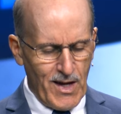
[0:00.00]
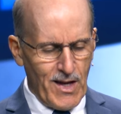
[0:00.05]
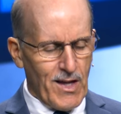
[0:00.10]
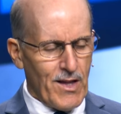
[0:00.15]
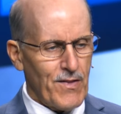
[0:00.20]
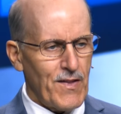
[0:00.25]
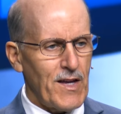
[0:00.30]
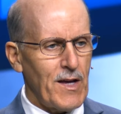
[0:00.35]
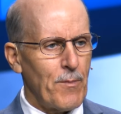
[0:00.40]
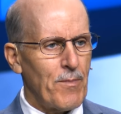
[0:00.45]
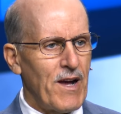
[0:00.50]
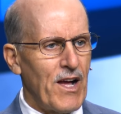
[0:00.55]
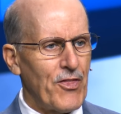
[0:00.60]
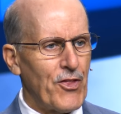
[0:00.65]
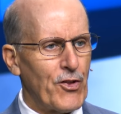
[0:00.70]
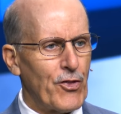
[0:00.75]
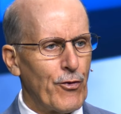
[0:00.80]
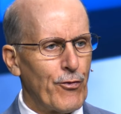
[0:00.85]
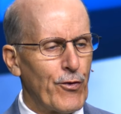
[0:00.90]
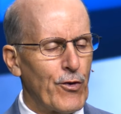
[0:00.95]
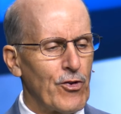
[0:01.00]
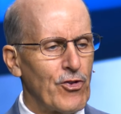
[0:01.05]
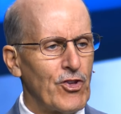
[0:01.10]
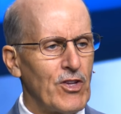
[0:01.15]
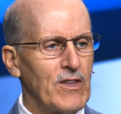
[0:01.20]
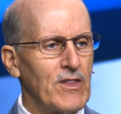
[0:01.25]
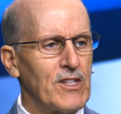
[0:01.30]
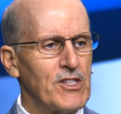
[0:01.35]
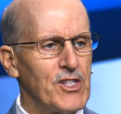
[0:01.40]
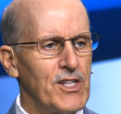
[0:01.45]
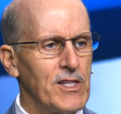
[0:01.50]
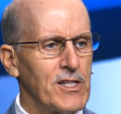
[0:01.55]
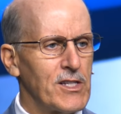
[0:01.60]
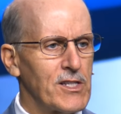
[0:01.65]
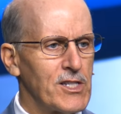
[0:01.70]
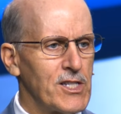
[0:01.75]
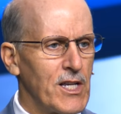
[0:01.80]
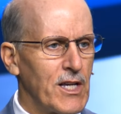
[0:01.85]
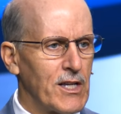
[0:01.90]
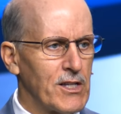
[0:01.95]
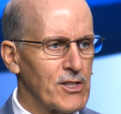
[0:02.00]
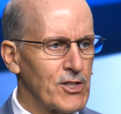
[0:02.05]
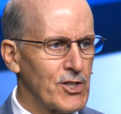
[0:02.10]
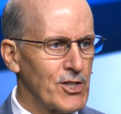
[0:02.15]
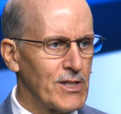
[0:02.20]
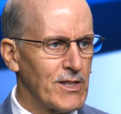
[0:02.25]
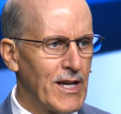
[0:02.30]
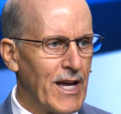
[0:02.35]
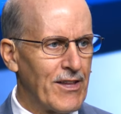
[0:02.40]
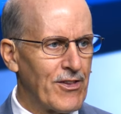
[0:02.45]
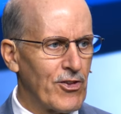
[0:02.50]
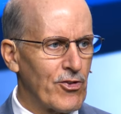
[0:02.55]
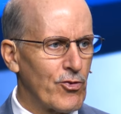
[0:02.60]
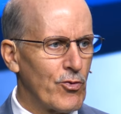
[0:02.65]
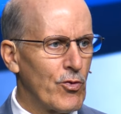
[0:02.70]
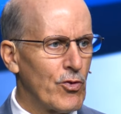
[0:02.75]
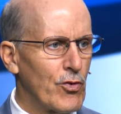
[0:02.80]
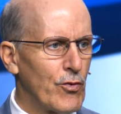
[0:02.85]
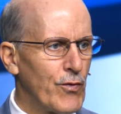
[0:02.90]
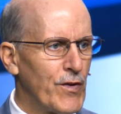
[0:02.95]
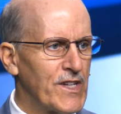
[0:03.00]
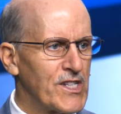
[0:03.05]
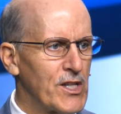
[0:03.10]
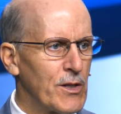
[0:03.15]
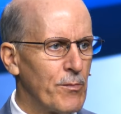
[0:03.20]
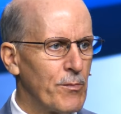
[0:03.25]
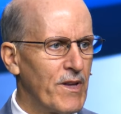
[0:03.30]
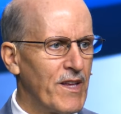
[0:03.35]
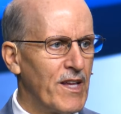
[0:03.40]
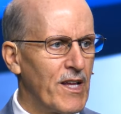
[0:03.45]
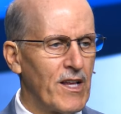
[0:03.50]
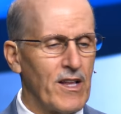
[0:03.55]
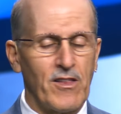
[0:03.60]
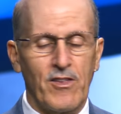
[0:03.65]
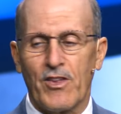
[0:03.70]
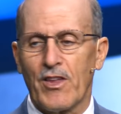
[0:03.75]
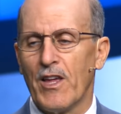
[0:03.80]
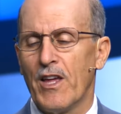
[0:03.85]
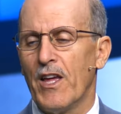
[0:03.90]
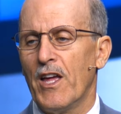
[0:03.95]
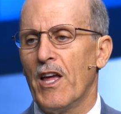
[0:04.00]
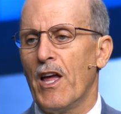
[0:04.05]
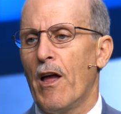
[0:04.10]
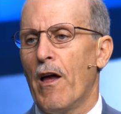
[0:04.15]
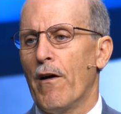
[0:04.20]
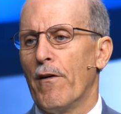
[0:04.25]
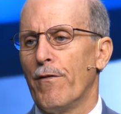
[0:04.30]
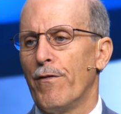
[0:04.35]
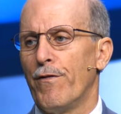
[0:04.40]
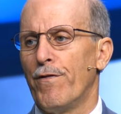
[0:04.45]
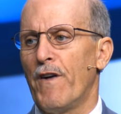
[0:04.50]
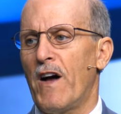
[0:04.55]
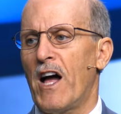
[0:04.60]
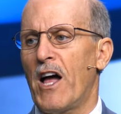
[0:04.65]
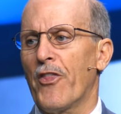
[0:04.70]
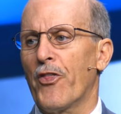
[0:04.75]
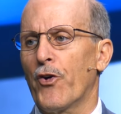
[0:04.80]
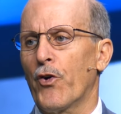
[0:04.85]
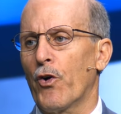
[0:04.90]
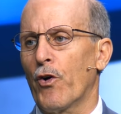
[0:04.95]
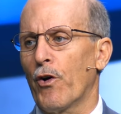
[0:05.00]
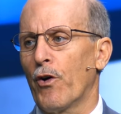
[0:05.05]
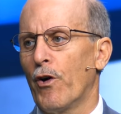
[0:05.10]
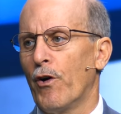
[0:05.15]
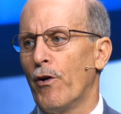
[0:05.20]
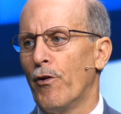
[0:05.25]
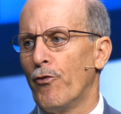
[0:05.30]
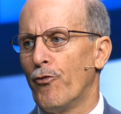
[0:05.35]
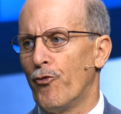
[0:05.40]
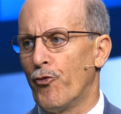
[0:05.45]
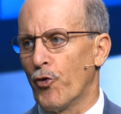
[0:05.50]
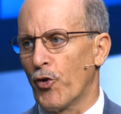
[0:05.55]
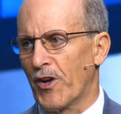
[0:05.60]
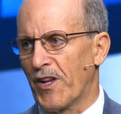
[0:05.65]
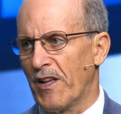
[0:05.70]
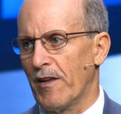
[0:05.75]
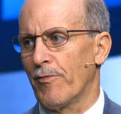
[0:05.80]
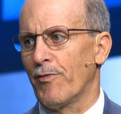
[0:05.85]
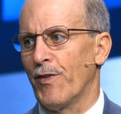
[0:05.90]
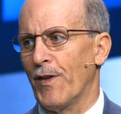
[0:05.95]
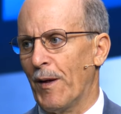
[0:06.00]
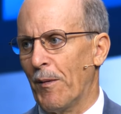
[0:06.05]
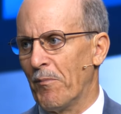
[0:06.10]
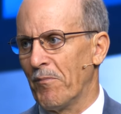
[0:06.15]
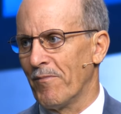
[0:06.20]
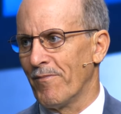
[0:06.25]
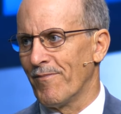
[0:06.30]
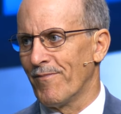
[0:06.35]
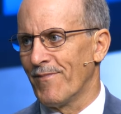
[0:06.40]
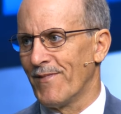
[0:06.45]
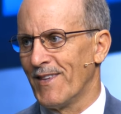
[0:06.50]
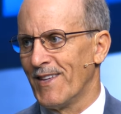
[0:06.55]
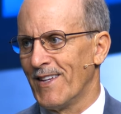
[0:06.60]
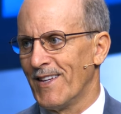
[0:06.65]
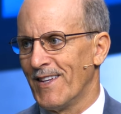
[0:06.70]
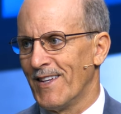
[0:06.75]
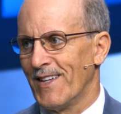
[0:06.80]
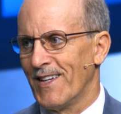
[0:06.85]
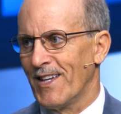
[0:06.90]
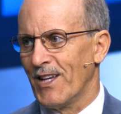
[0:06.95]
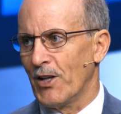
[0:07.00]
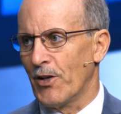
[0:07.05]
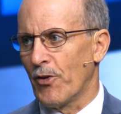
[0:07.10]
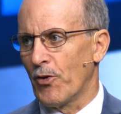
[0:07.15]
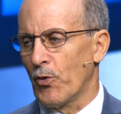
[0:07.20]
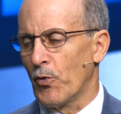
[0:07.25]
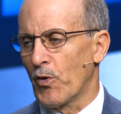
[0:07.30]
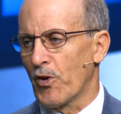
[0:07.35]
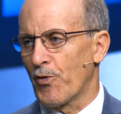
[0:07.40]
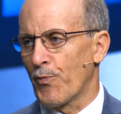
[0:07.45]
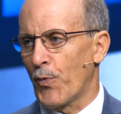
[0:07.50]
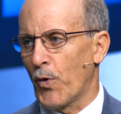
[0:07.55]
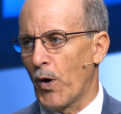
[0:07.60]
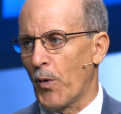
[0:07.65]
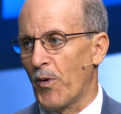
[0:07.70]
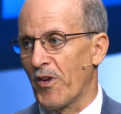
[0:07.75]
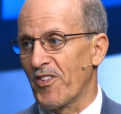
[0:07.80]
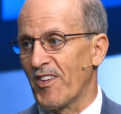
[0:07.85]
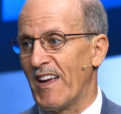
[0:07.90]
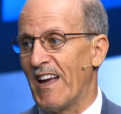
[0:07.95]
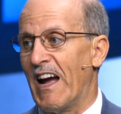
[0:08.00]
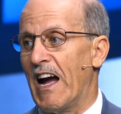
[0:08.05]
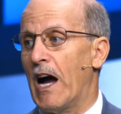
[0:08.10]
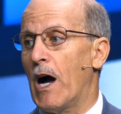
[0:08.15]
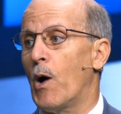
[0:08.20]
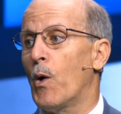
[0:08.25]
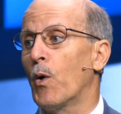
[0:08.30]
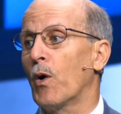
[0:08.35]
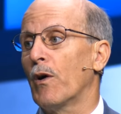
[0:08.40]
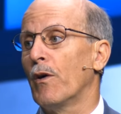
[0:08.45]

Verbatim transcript: Think about that. The first thing that Jesus says as his crucifixion begins, Father, forgive them. In the Lord's Prayer, we say, Our